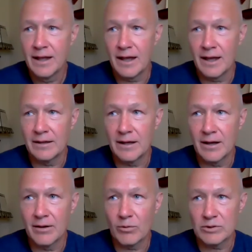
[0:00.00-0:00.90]
And
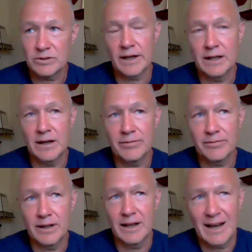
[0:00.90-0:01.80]
was lucky
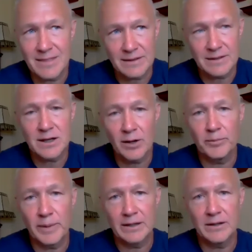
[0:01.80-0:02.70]
enough, and I think this
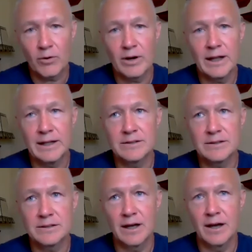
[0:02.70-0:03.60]
helped me in the
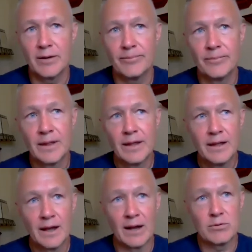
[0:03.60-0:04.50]
Marines.
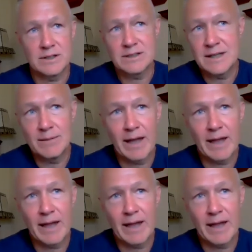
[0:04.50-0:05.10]
I was a team